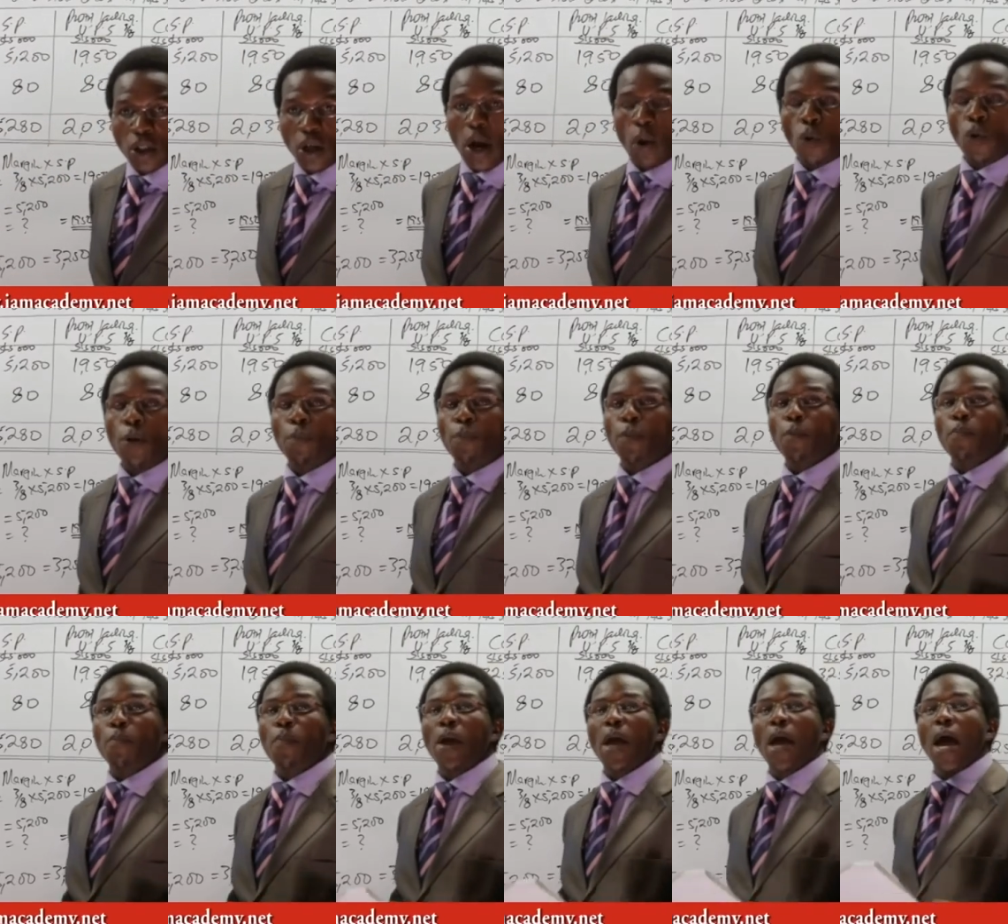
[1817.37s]
We
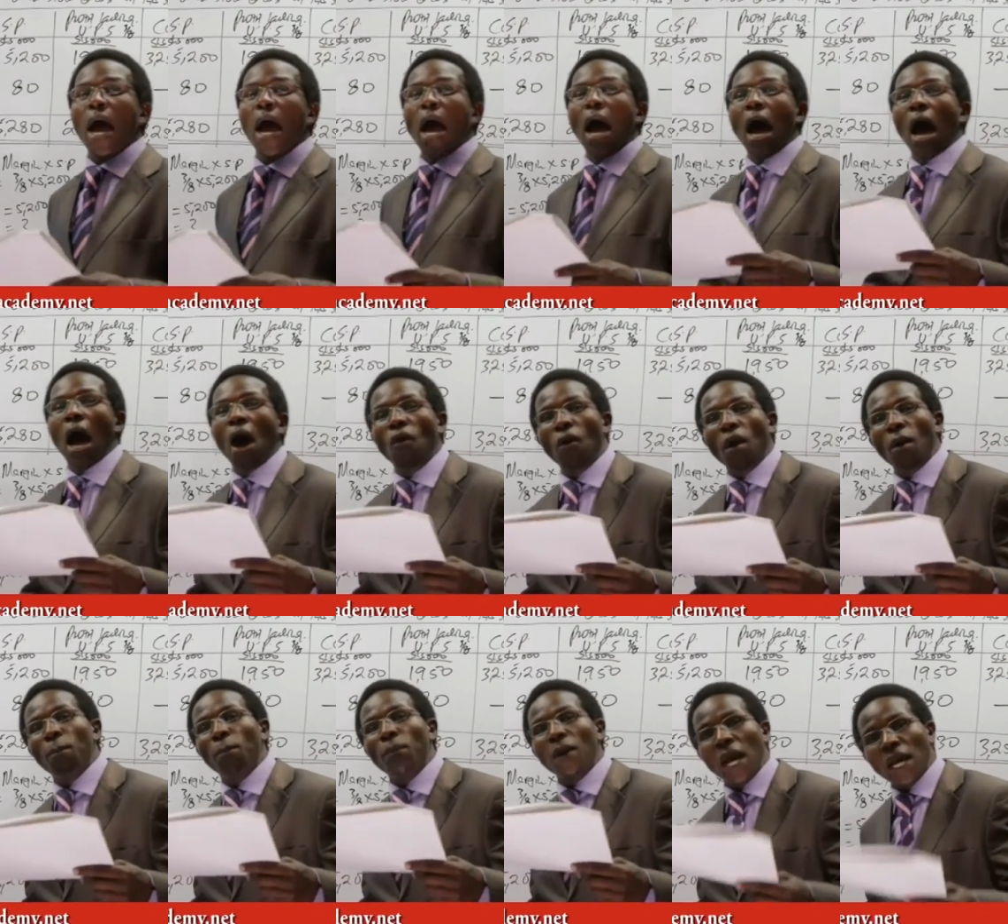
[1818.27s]
prepare our
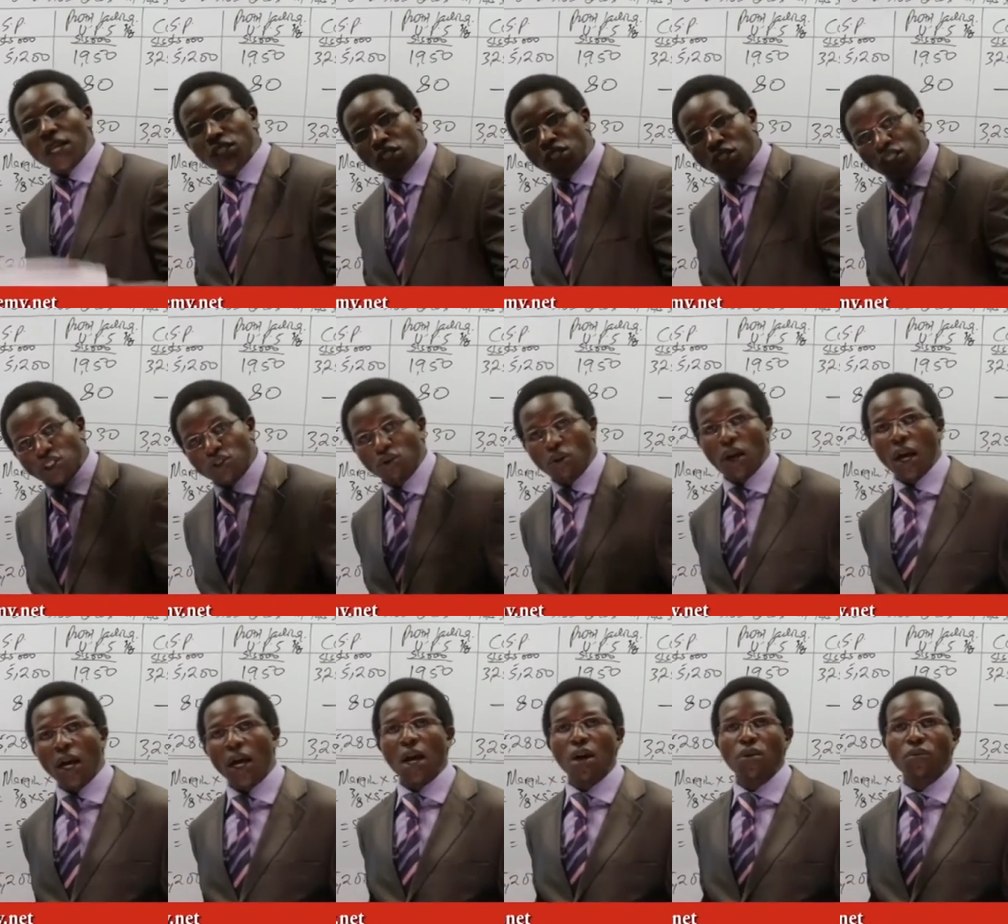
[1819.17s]
branch stock
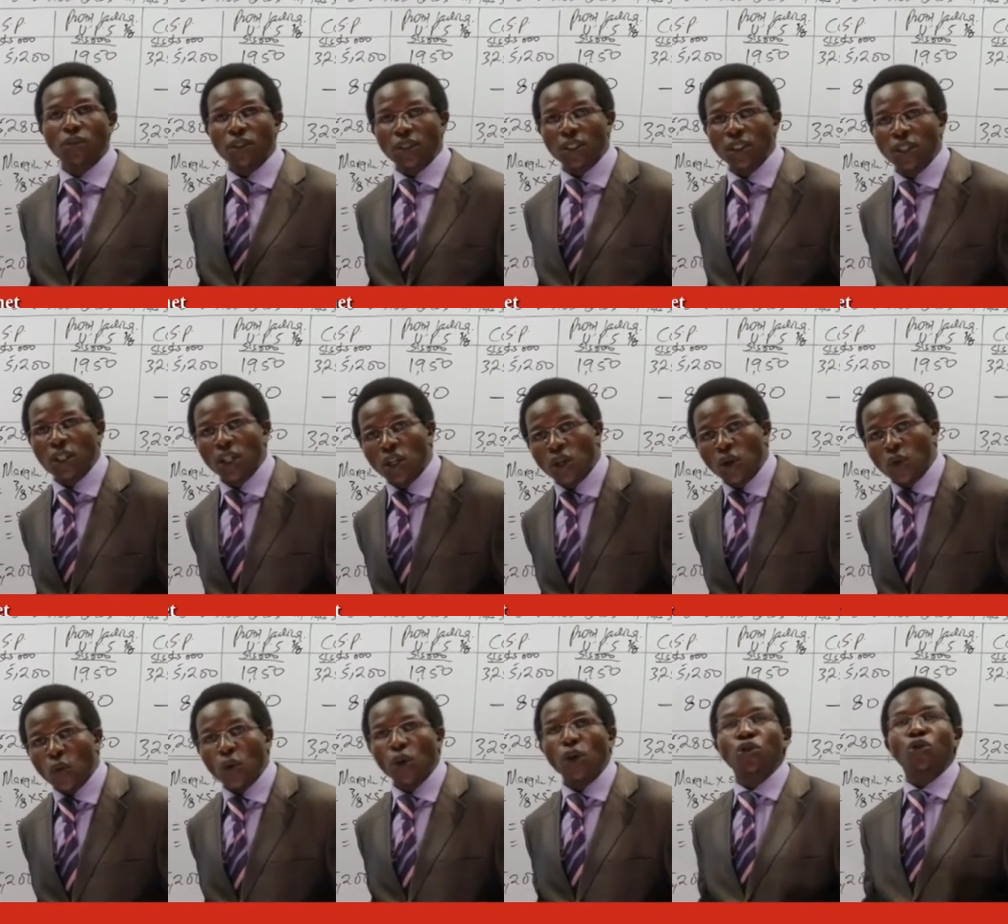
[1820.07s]
account.
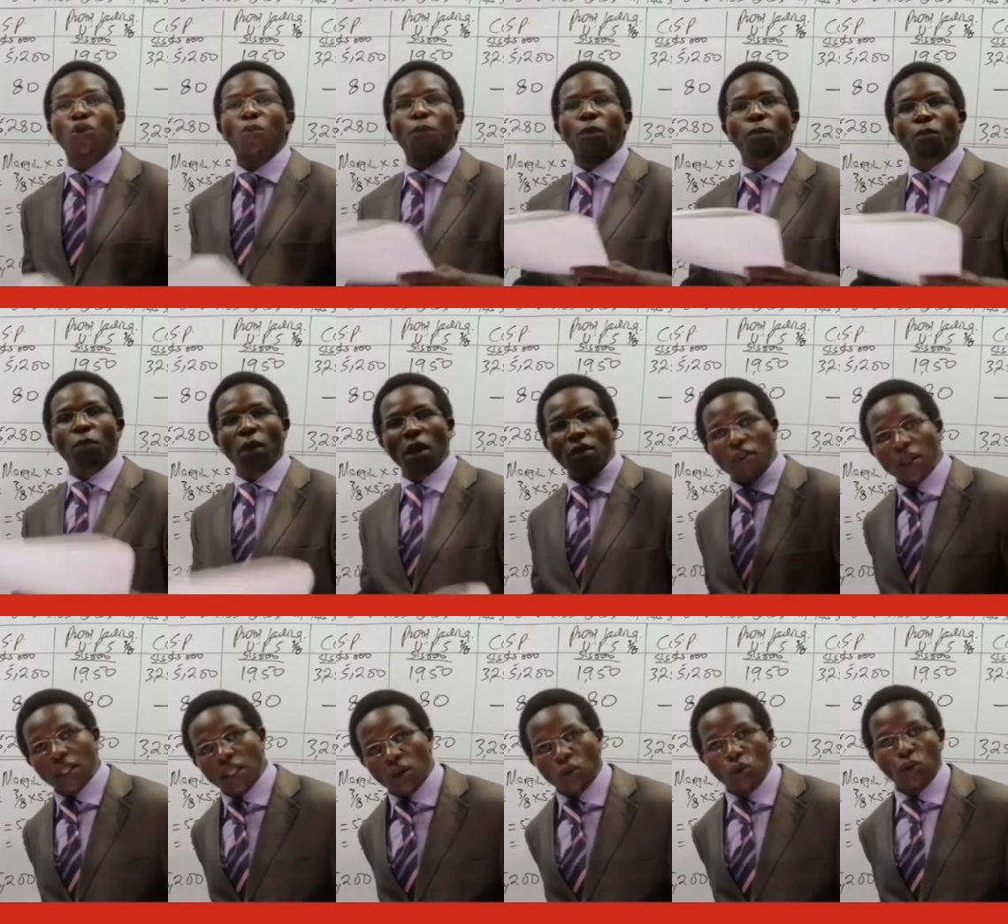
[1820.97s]
We also prepare even
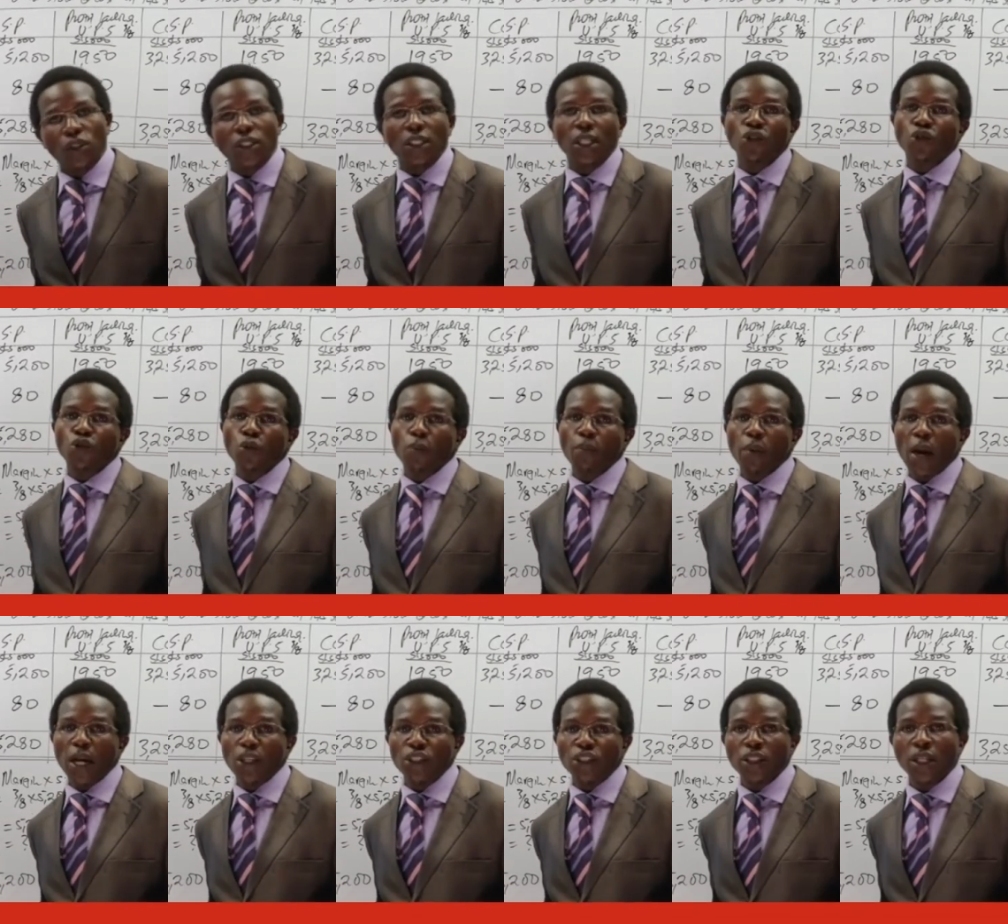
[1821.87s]
the goods sent to
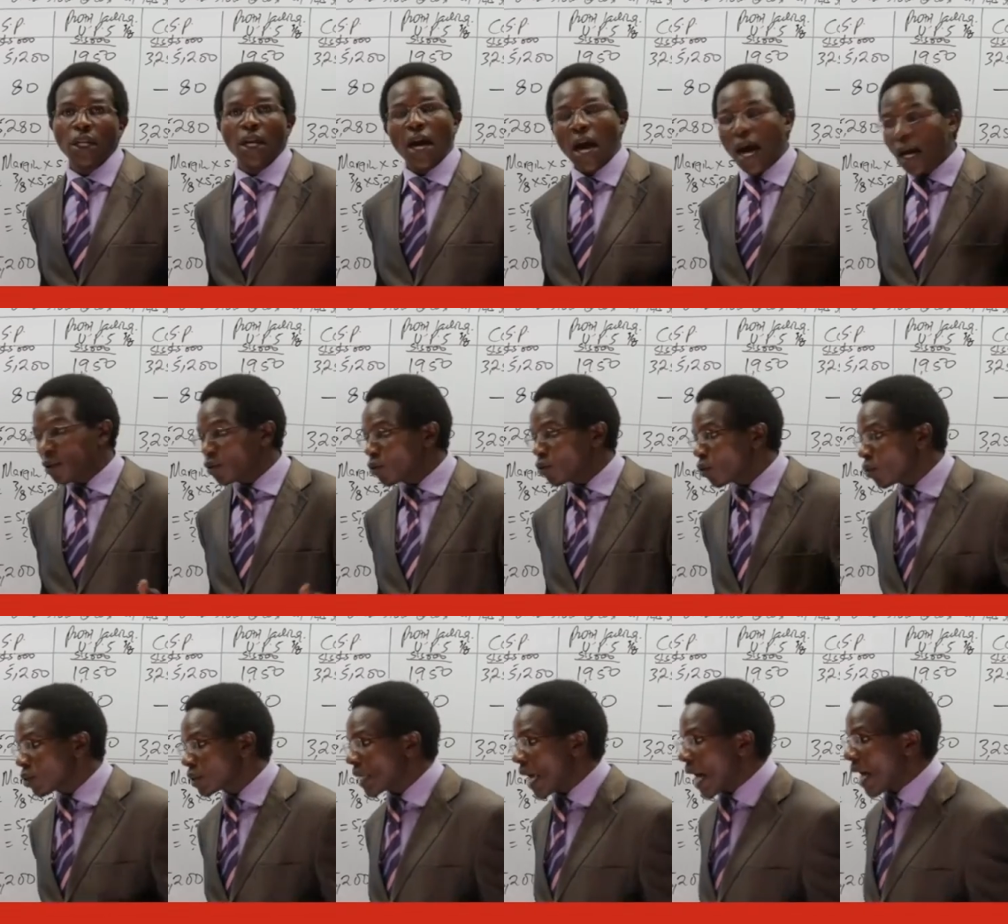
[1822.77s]
branch and
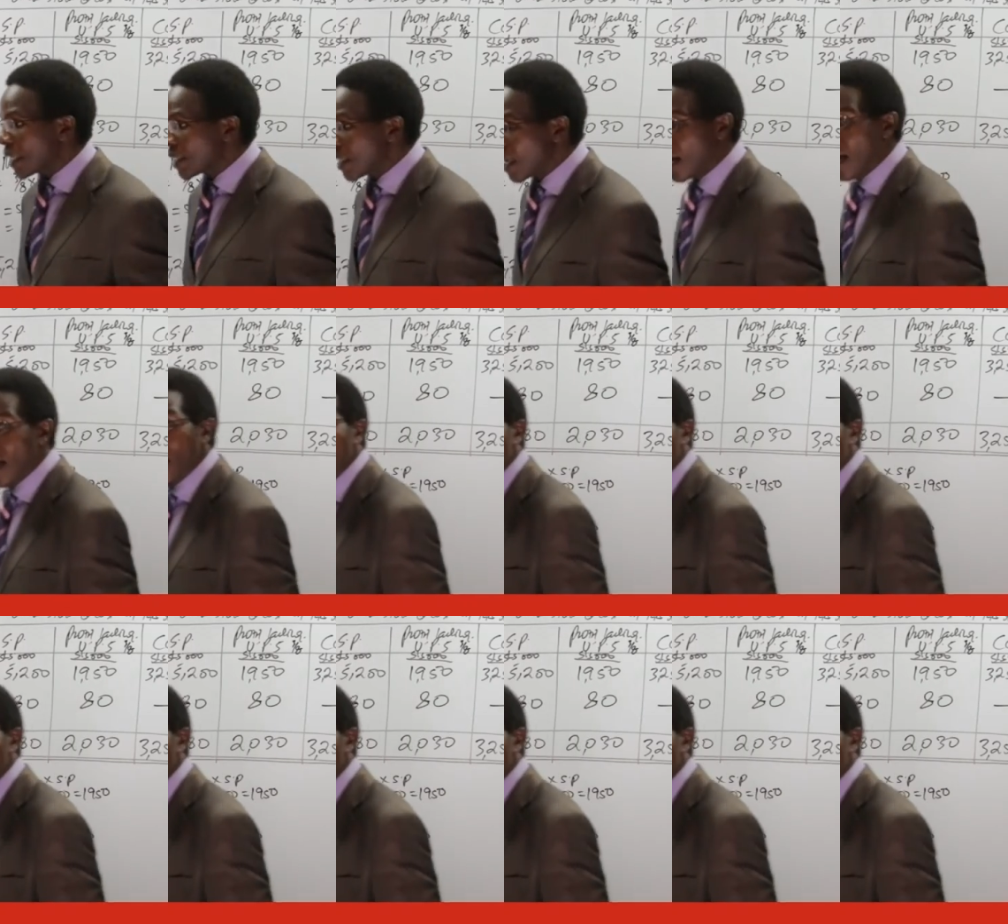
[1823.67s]
those other